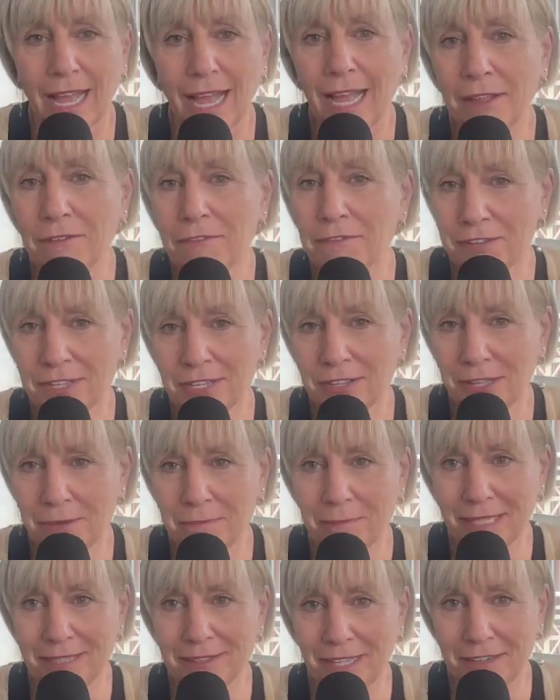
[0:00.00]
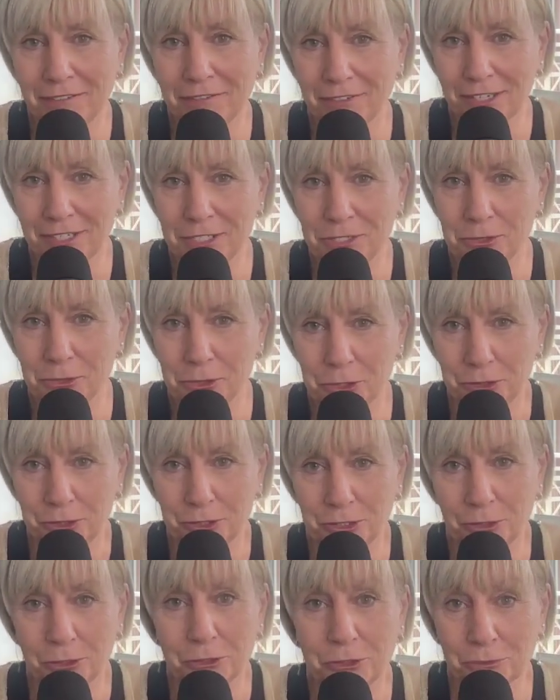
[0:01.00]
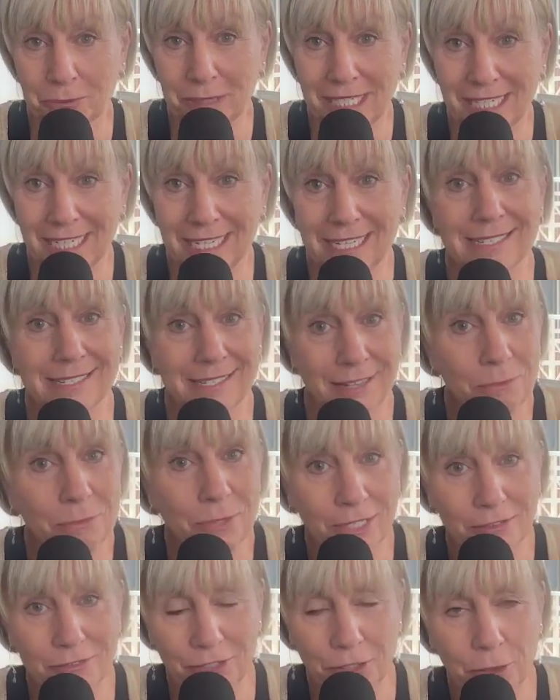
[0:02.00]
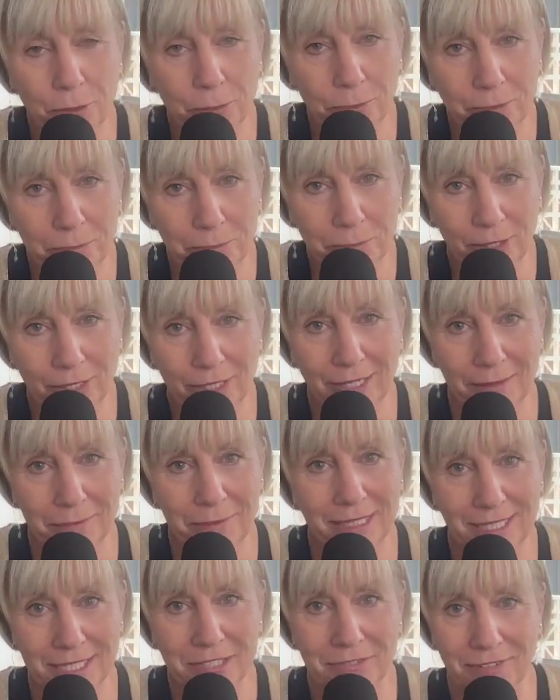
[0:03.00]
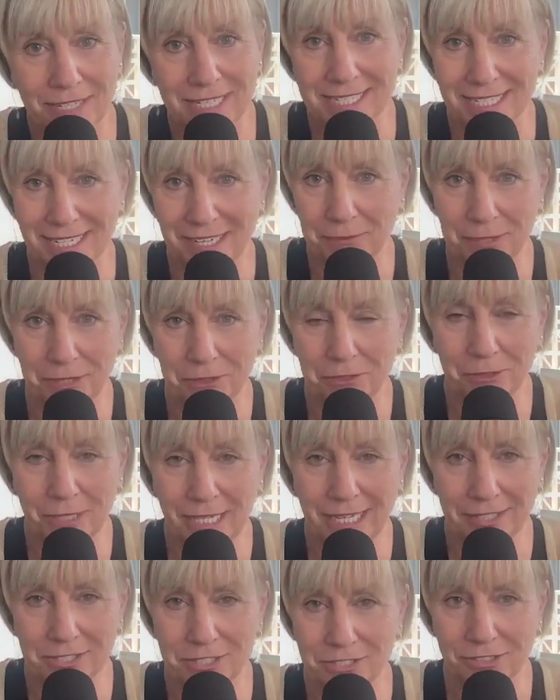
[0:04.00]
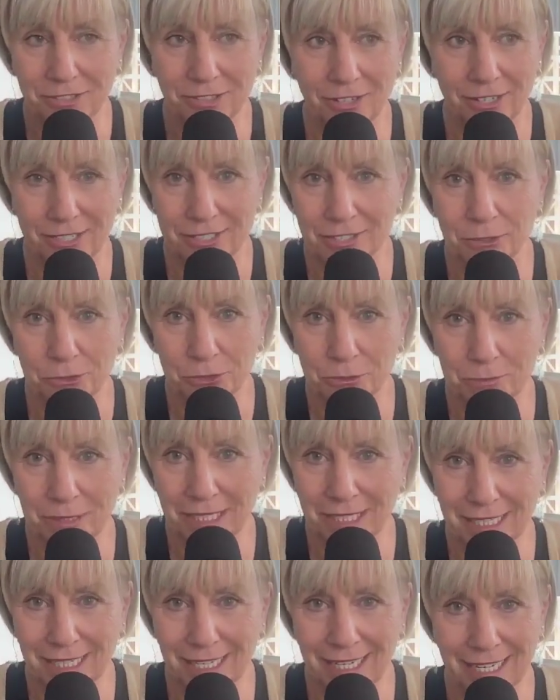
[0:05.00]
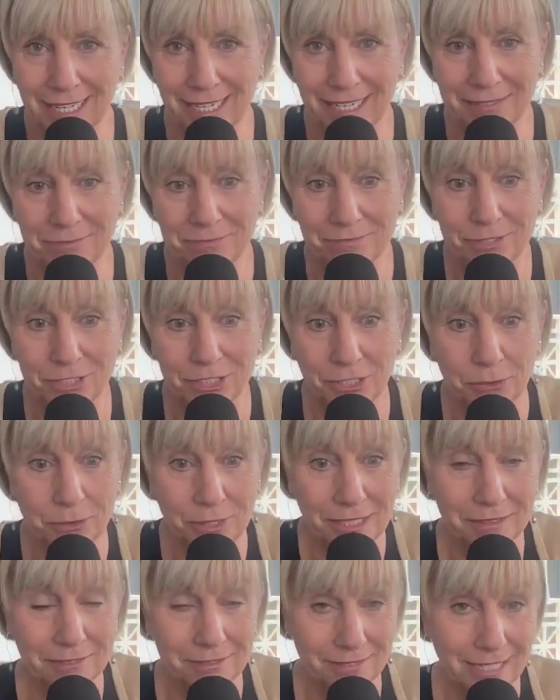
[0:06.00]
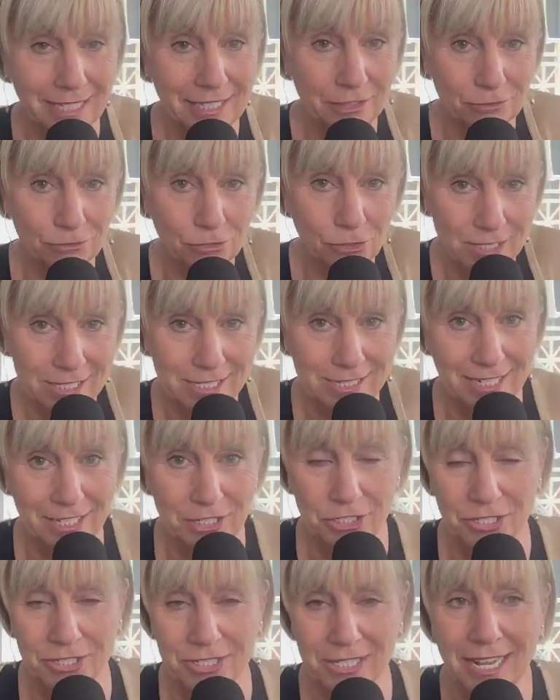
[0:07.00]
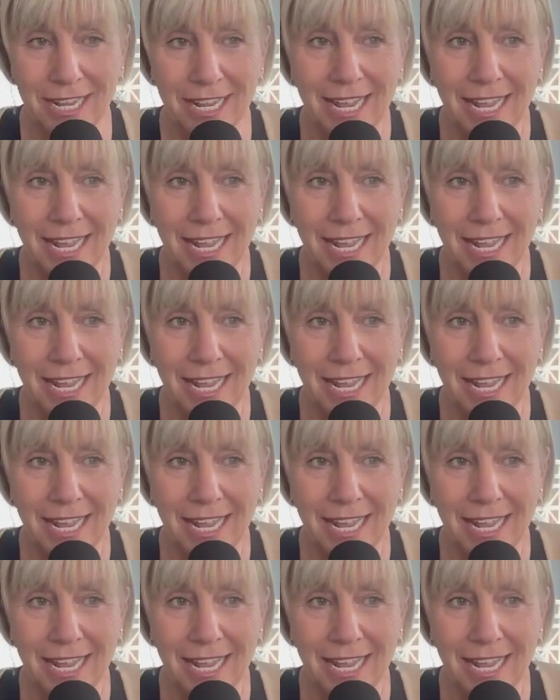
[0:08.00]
I feel that my life on social media is somewhat of an open book. I mean, let's face it, I went through cancer on social media and I showed it in the raw stages.